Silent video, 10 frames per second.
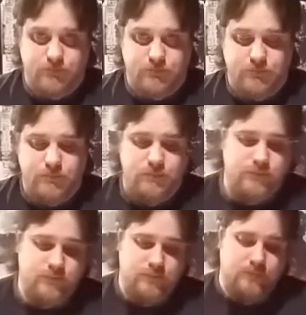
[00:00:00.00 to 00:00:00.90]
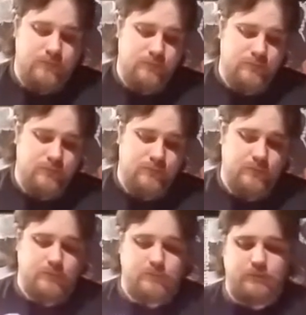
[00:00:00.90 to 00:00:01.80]

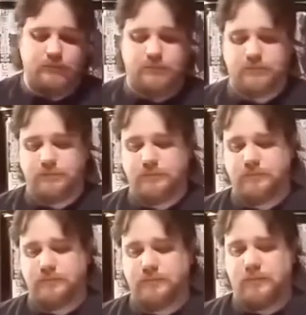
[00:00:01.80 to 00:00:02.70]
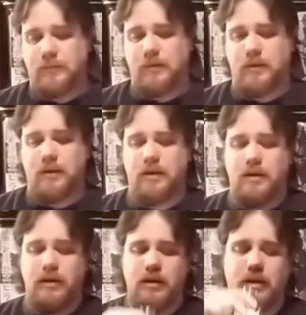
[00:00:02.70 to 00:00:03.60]

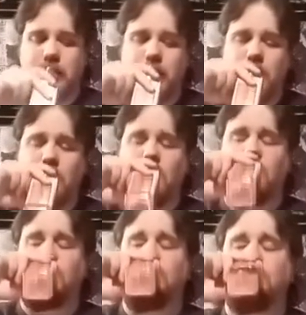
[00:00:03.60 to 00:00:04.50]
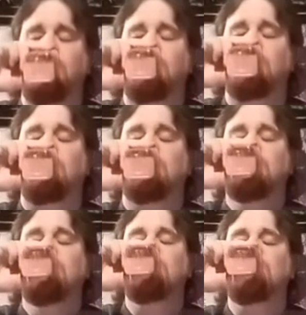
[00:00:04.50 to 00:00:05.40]

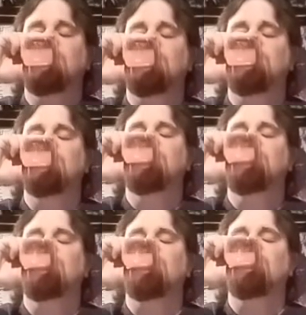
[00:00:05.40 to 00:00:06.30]
[no speech]